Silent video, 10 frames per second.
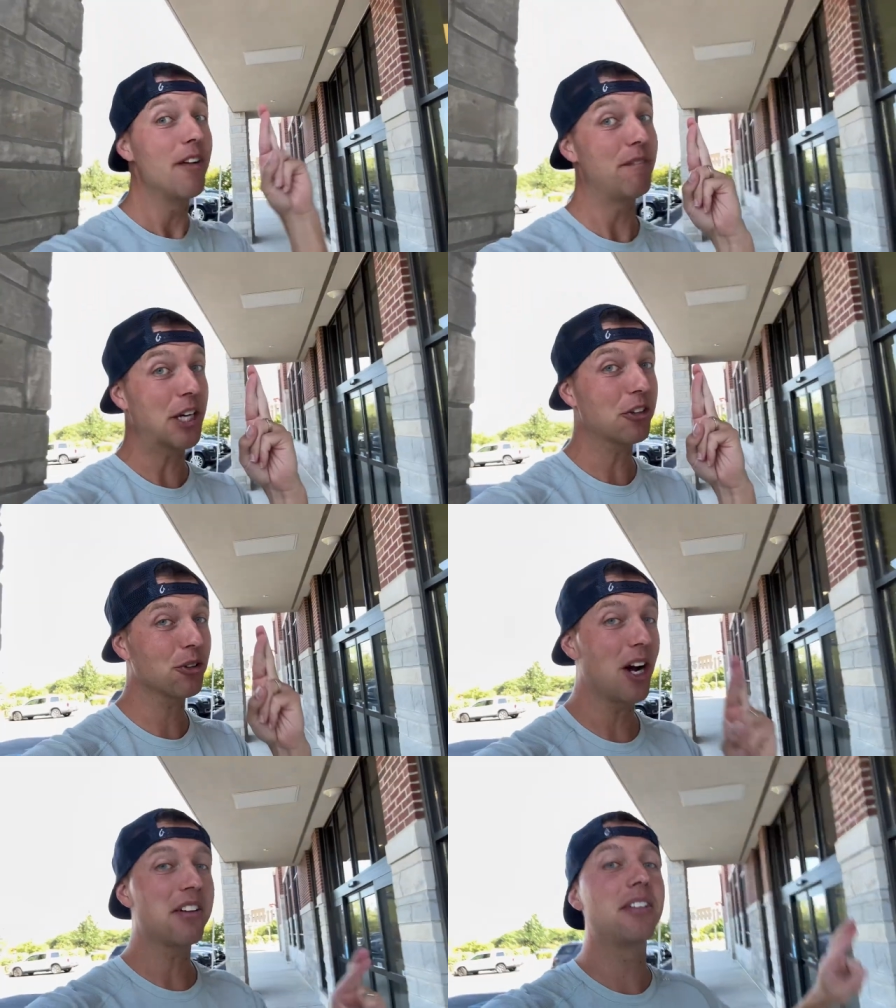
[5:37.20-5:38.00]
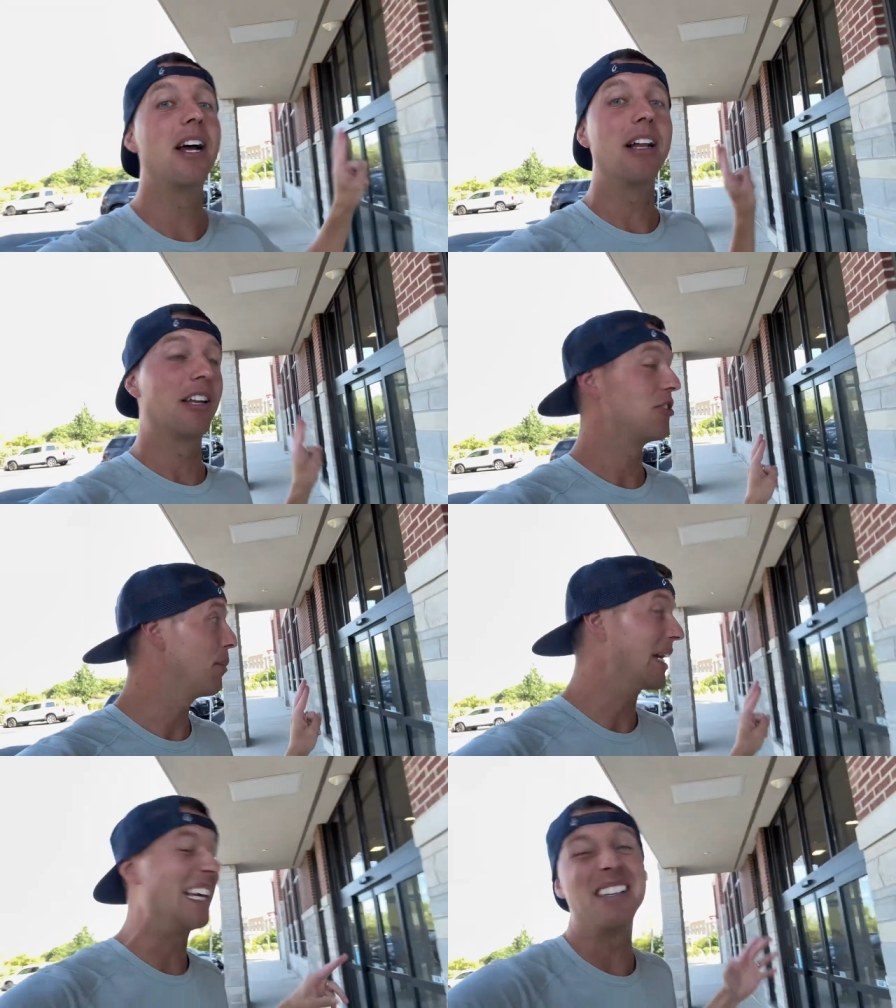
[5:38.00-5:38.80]
Fingers crossed, let's hope
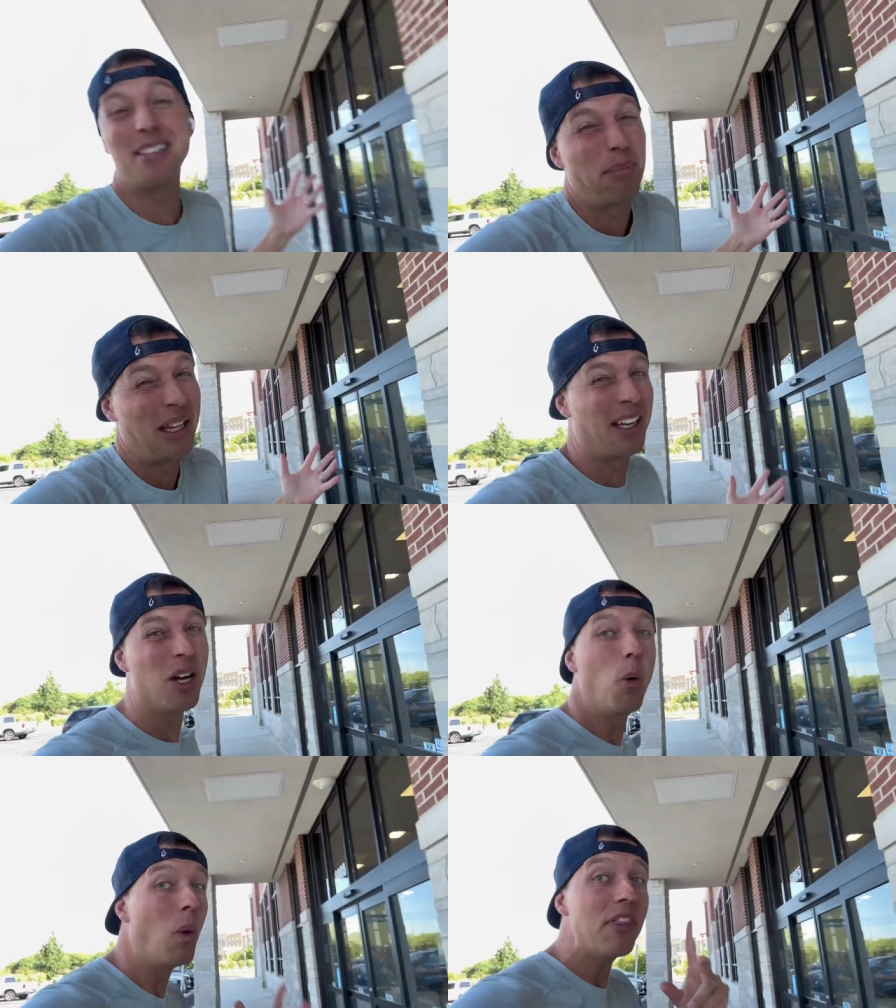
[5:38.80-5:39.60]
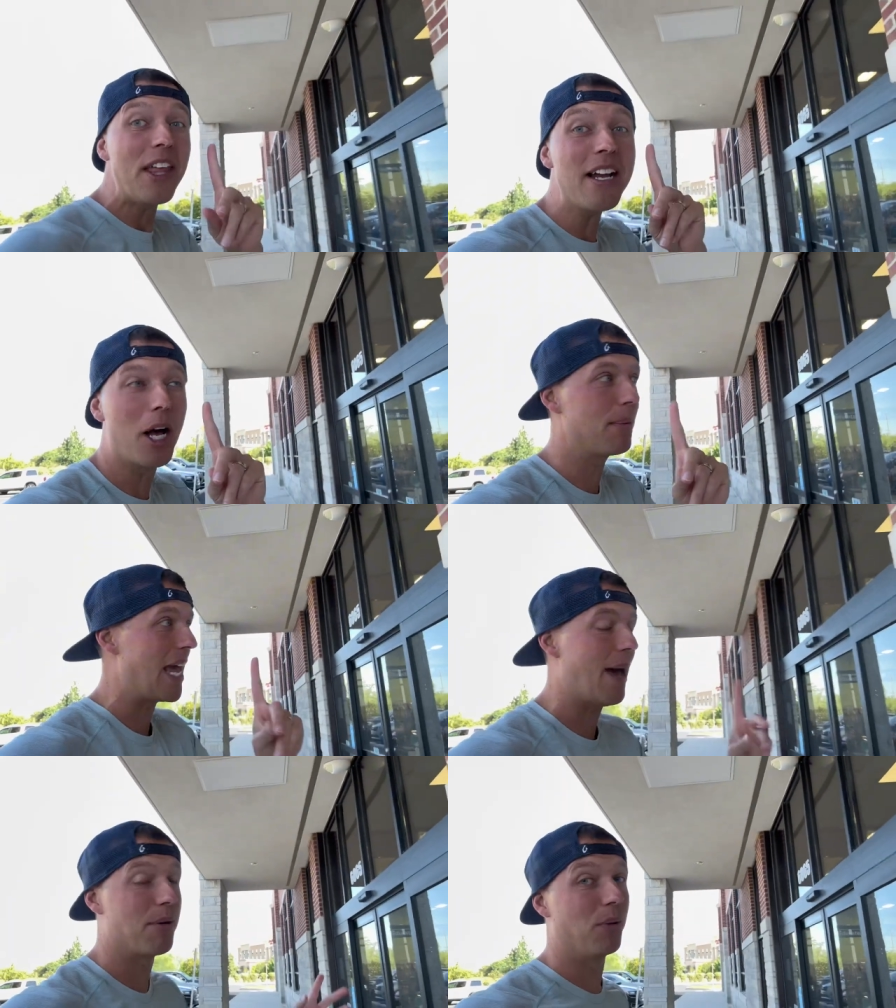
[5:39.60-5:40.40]
I get something. One thing I'll be
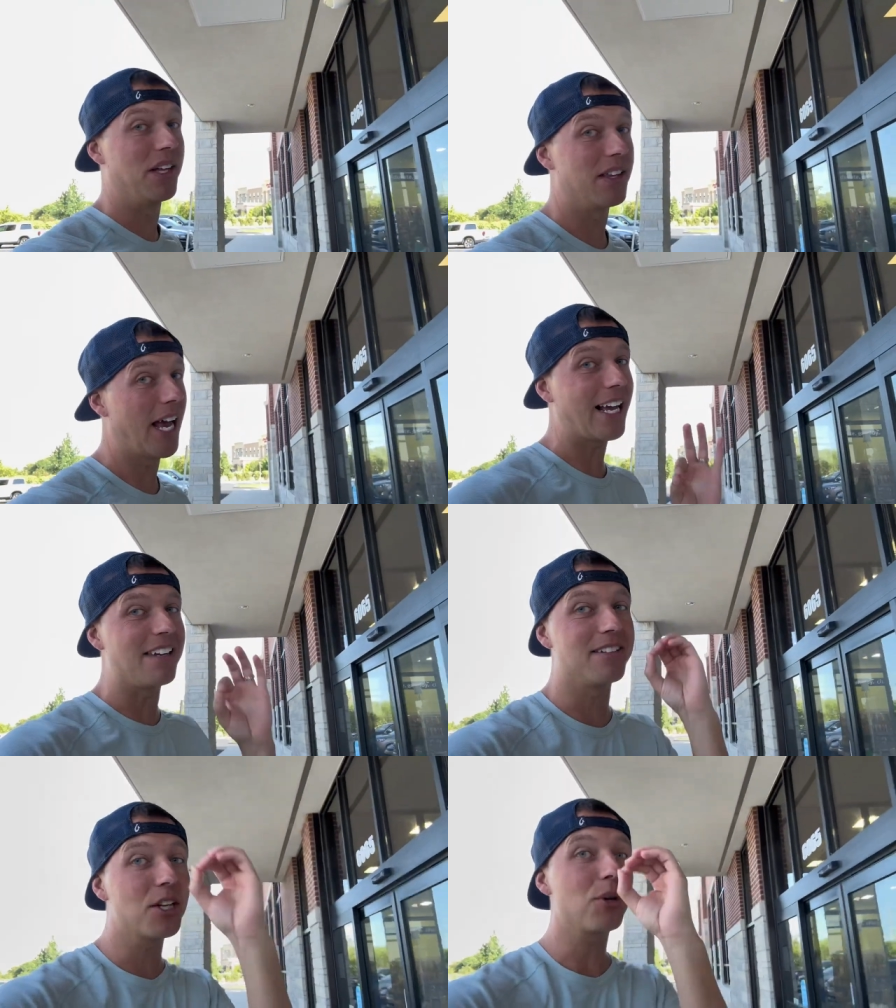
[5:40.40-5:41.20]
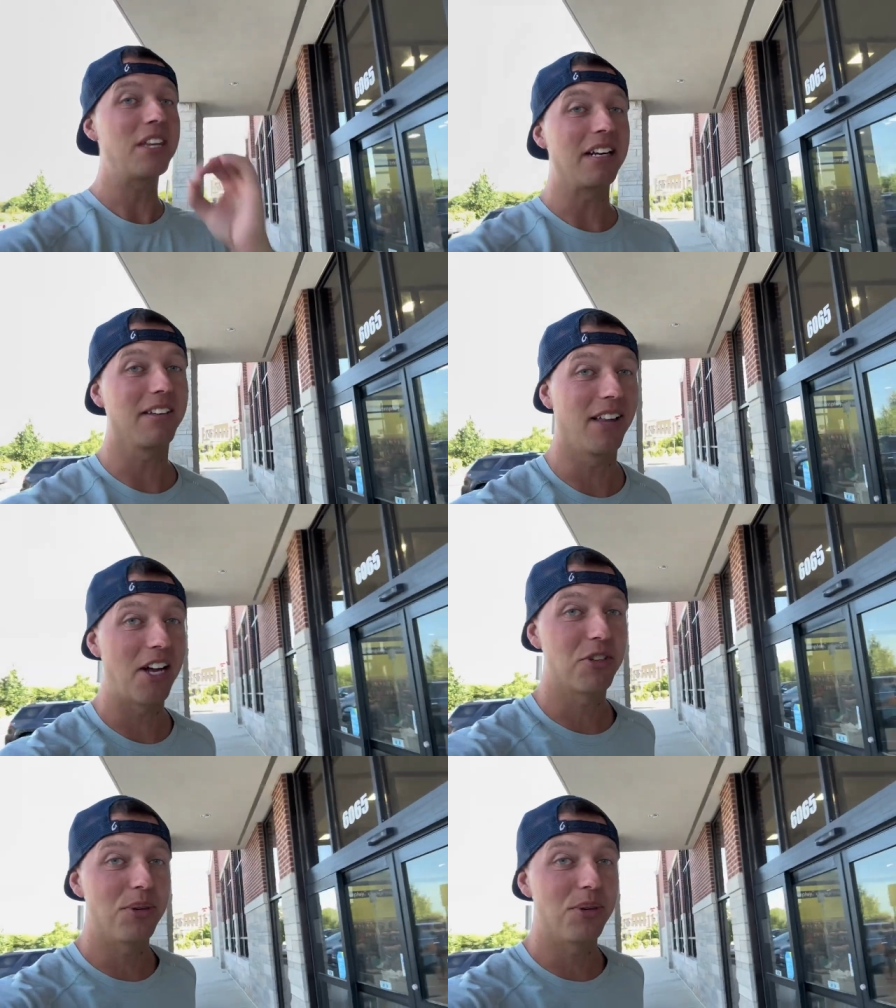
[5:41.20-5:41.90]
happy with. I got zero things the last two